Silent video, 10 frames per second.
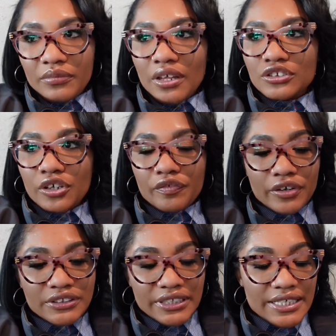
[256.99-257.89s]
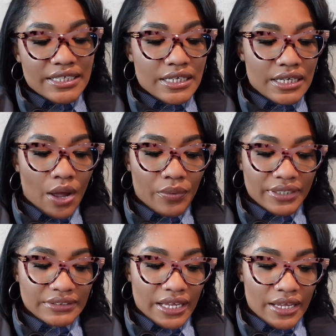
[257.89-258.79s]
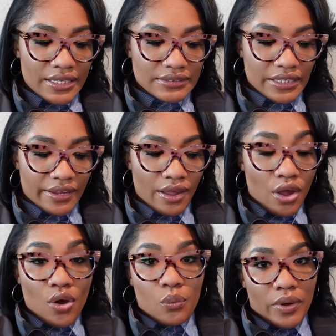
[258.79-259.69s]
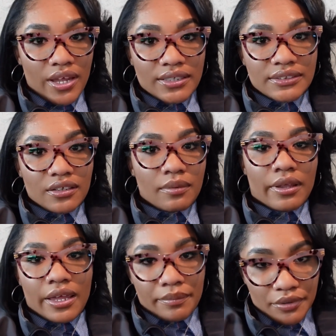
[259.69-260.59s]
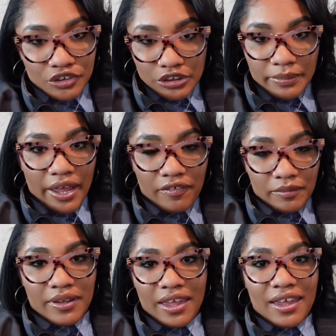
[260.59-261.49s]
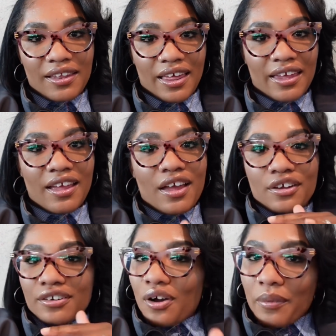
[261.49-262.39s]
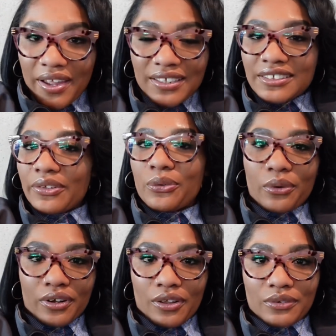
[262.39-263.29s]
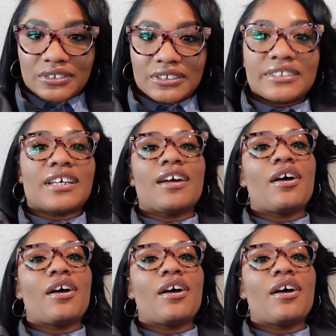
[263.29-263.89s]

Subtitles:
So first thing I want to say is, like, wait until the plane pushes back from the gate. Like, don't wait until the door closes.